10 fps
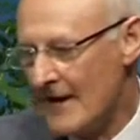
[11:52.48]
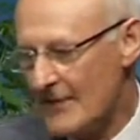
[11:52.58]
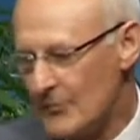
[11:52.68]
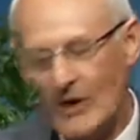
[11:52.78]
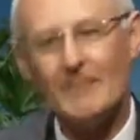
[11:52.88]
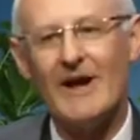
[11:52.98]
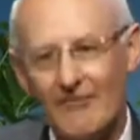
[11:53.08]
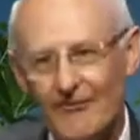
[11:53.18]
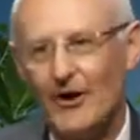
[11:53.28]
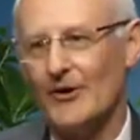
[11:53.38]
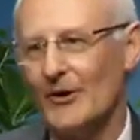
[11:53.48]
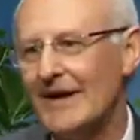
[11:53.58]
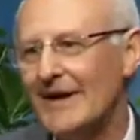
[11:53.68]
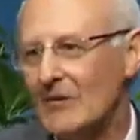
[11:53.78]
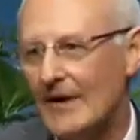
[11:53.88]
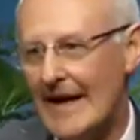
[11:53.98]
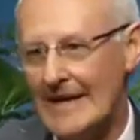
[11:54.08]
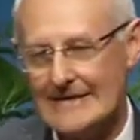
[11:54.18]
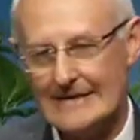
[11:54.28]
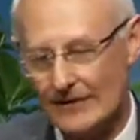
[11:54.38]
And then pulling back further, one
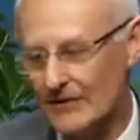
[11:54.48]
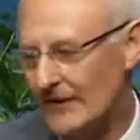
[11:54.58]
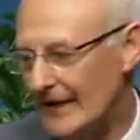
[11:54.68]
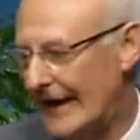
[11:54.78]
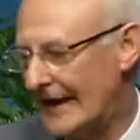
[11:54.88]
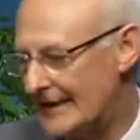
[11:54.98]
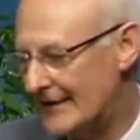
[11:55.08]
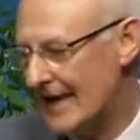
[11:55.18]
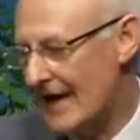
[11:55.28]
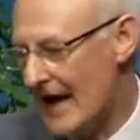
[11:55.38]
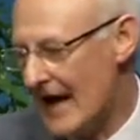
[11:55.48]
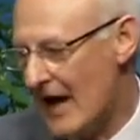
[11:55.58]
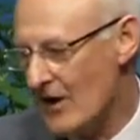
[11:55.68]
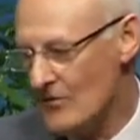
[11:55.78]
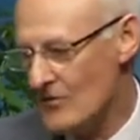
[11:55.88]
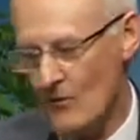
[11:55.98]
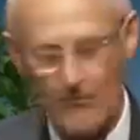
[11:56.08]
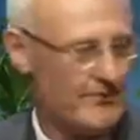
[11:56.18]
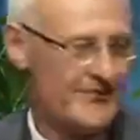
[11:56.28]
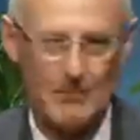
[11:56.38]
has to look at how
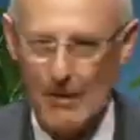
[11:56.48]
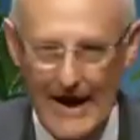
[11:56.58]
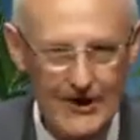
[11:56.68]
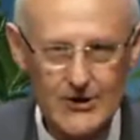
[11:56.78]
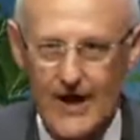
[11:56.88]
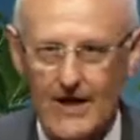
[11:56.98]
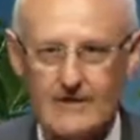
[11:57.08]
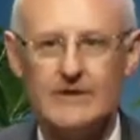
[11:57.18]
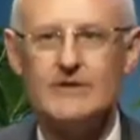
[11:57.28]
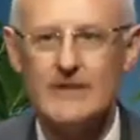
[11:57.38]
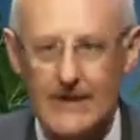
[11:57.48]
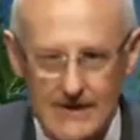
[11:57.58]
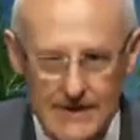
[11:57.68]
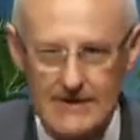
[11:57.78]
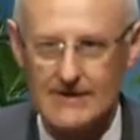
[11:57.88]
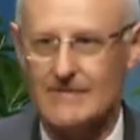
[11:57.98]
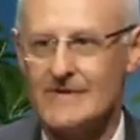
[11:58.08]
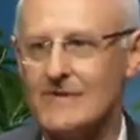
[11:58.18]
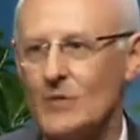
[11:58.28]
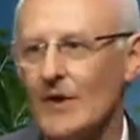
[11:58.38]
supply chains, logistics
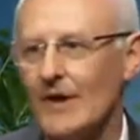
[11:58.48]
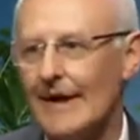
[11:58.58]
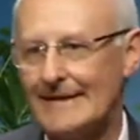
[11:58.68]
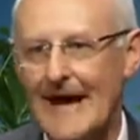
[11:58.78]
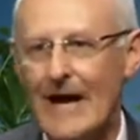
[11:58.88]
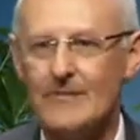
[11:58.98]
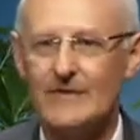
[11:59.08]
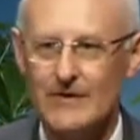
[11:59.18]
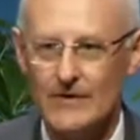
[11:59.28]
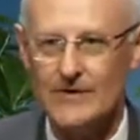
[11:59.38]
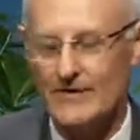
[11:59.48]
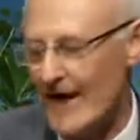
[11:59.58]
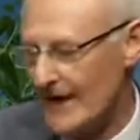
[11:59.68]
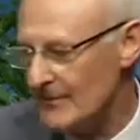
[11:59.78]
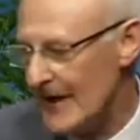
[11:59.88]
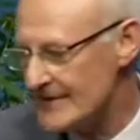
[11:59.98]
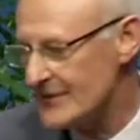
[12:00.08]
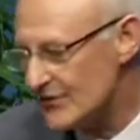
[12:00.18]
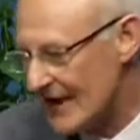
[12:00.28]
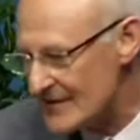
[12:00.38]
systems will adapt to the use of
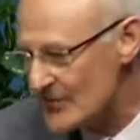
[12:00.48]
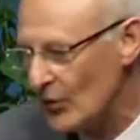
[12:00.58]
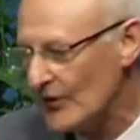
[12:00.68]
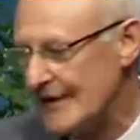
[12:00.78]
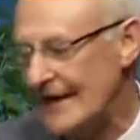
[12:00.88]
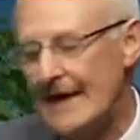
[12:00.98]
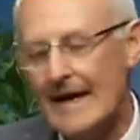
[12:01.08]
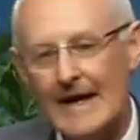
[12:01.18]
high-capacity transport,